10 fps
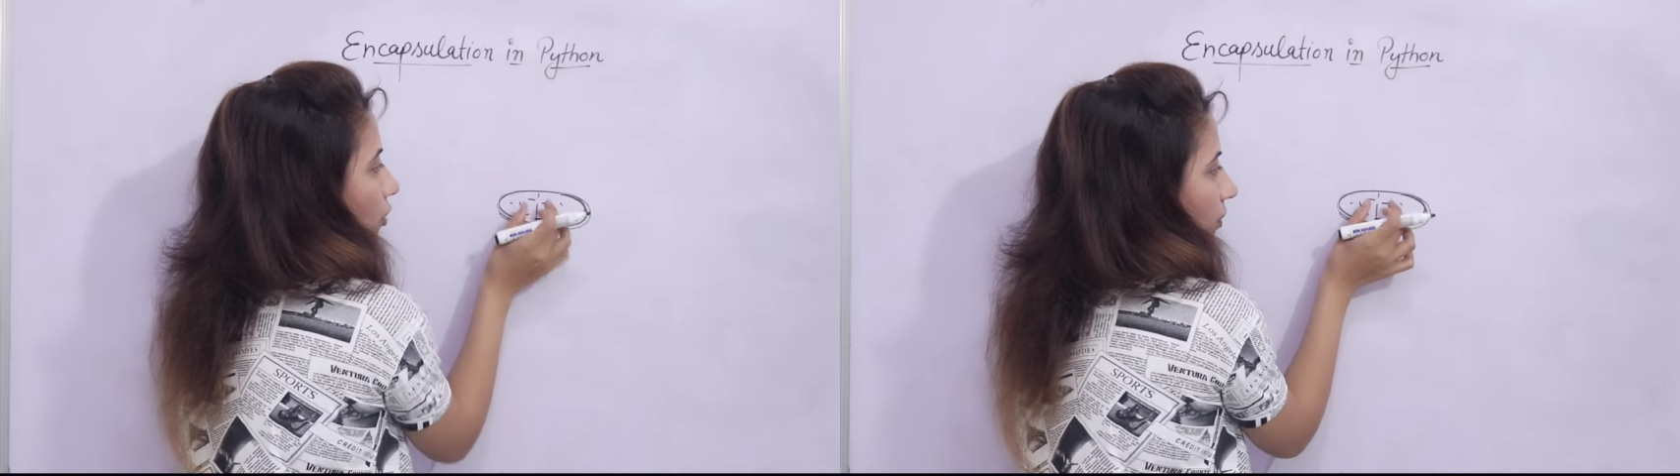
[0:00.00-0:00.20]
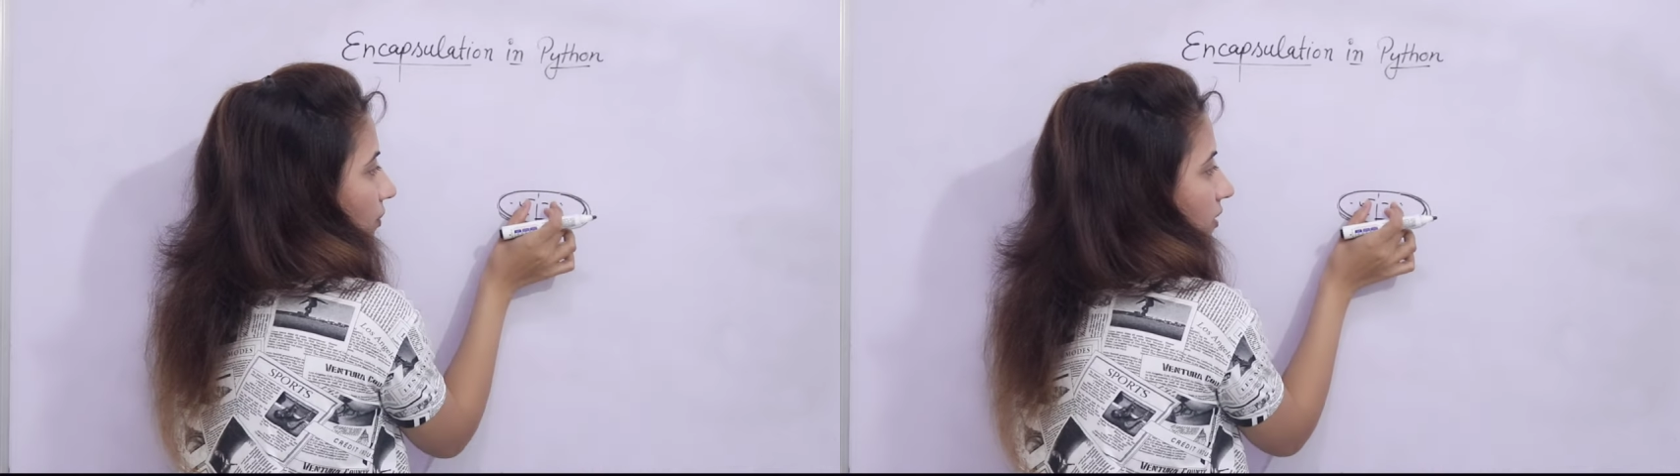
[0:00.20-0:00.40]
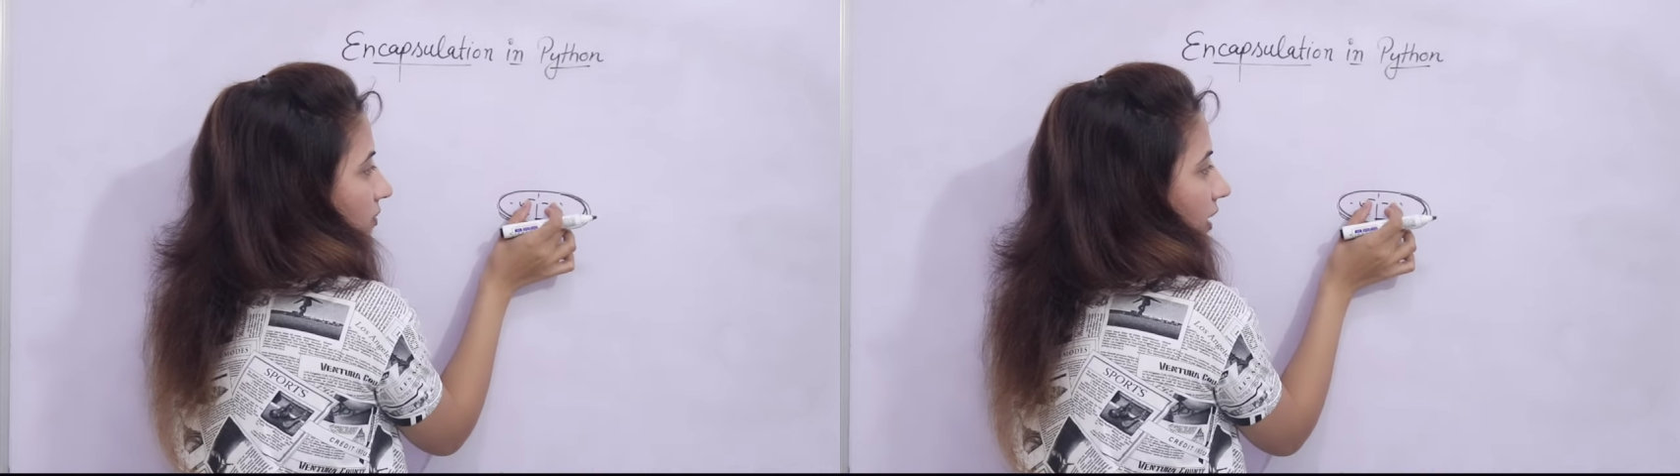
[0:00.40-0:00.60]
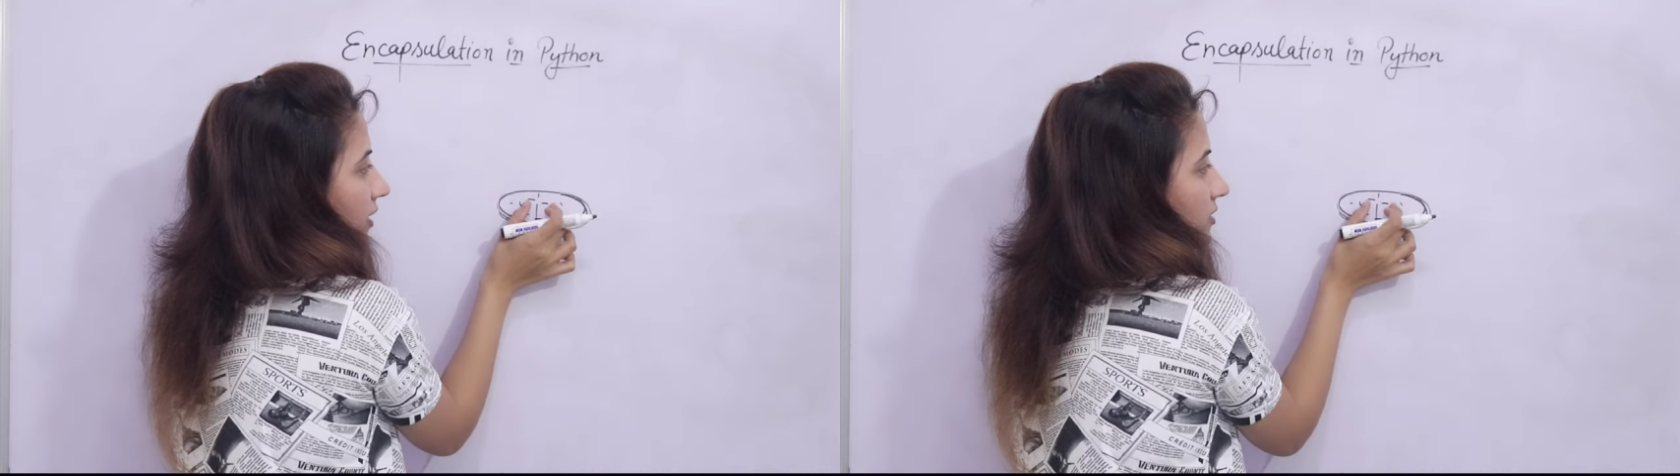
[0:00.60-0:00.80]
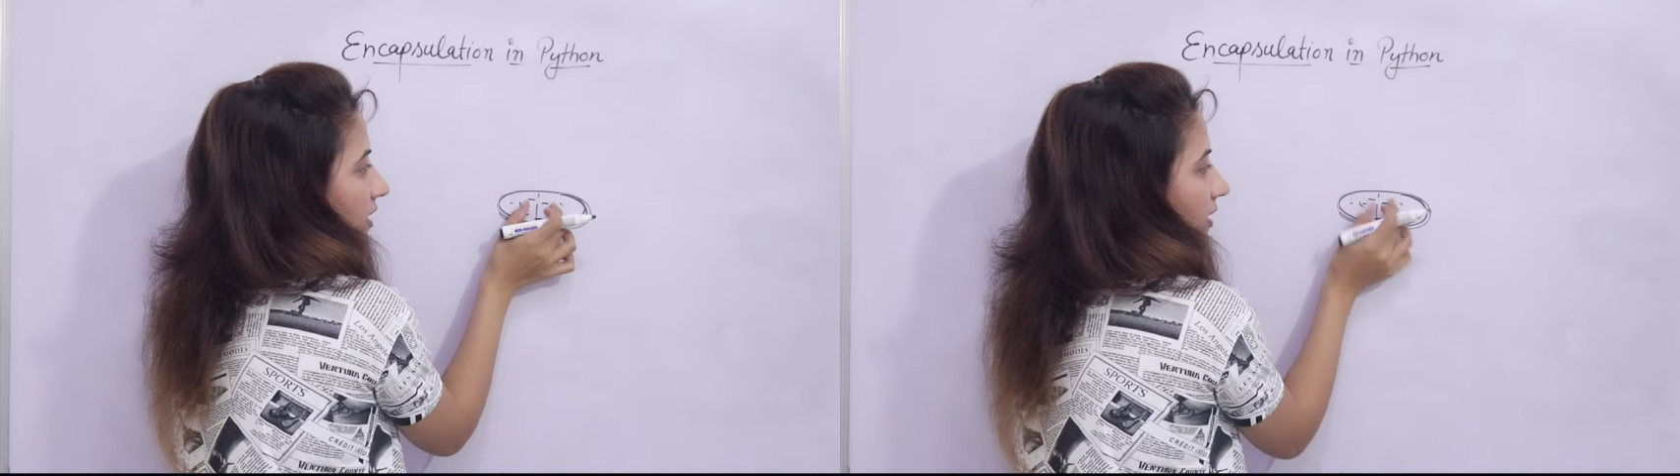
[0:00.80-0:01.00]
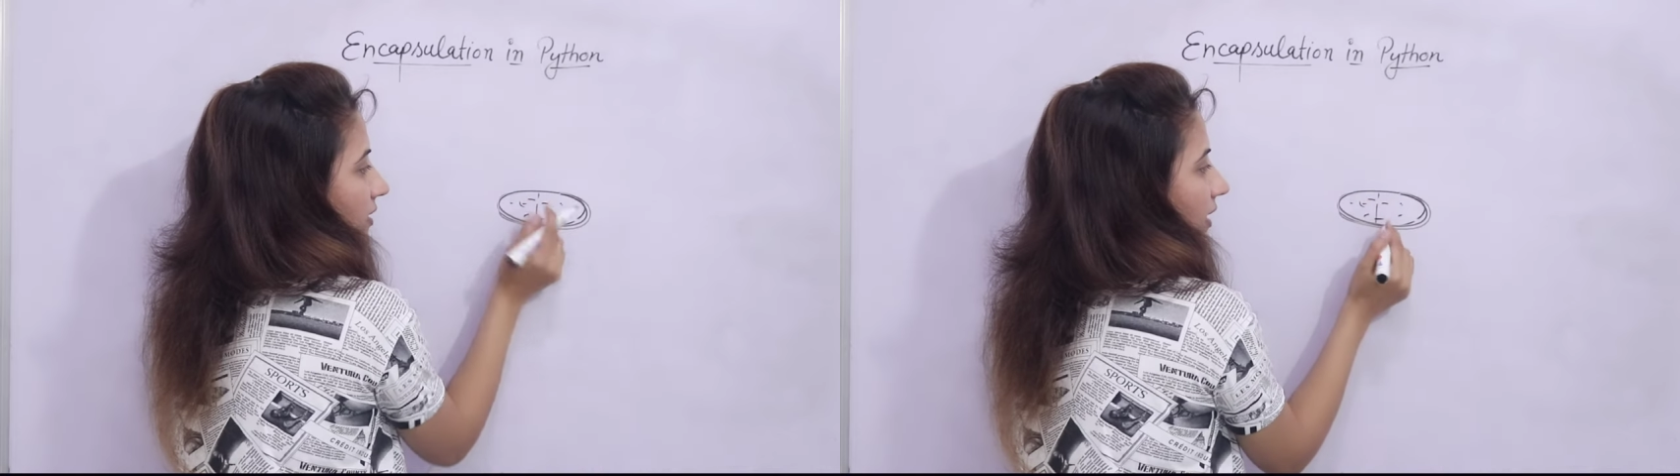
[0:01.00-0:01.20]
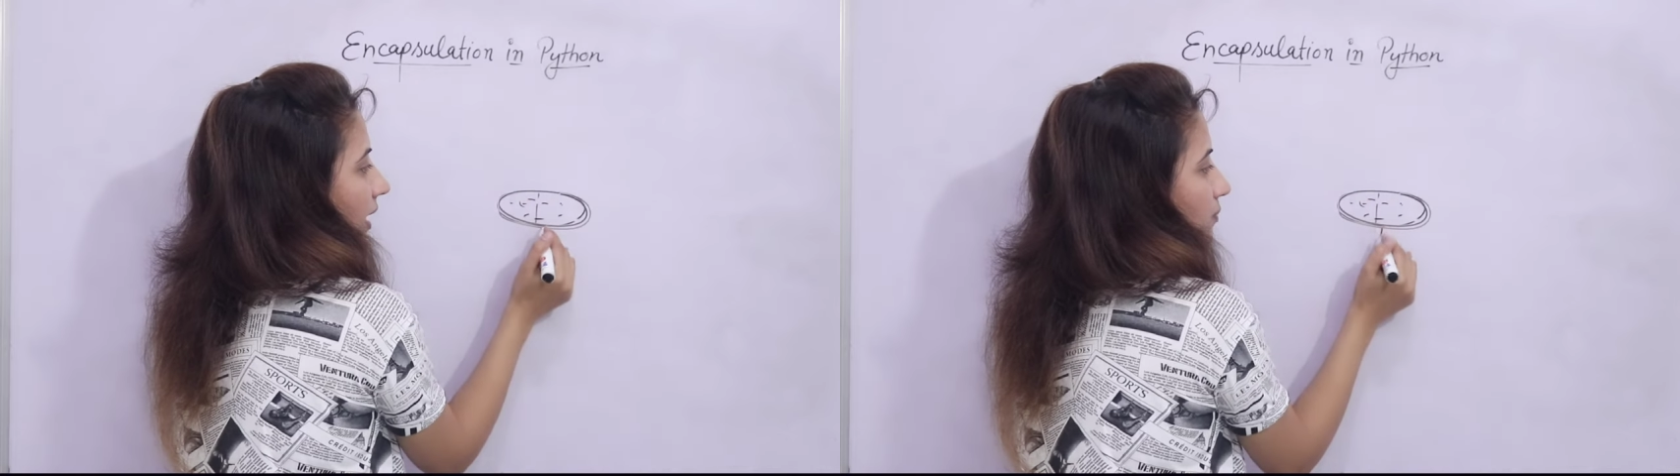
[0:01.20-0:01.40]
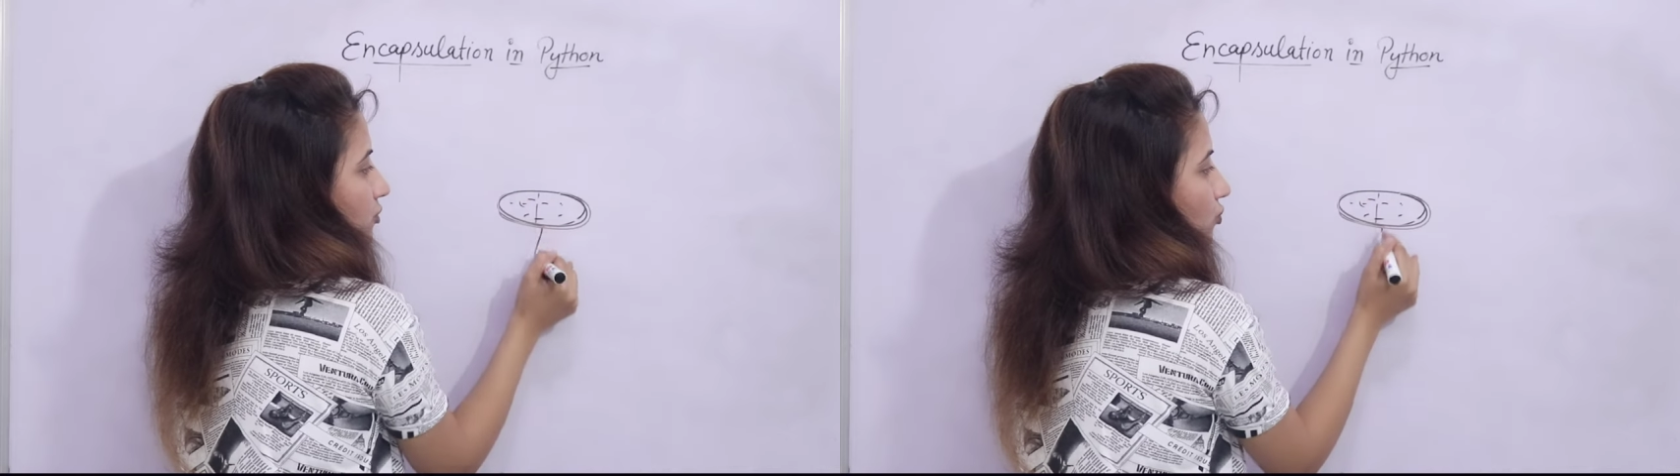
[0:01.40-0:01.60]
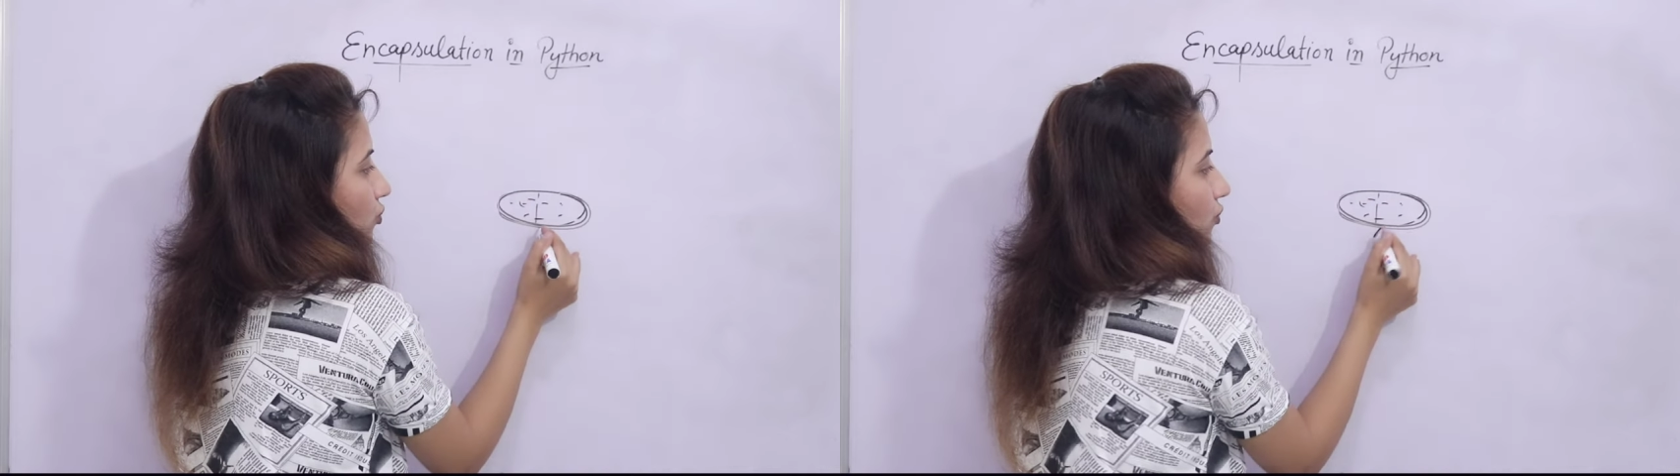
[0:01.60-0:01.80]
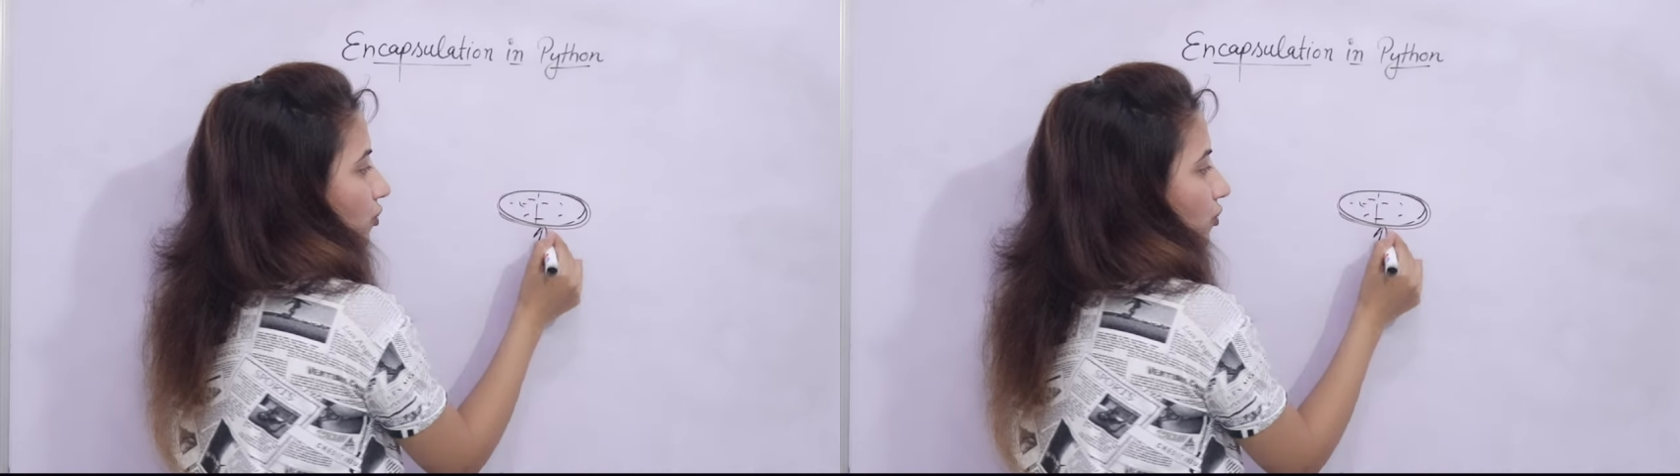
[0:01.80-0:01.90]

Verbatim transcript: whatever there inside the capsule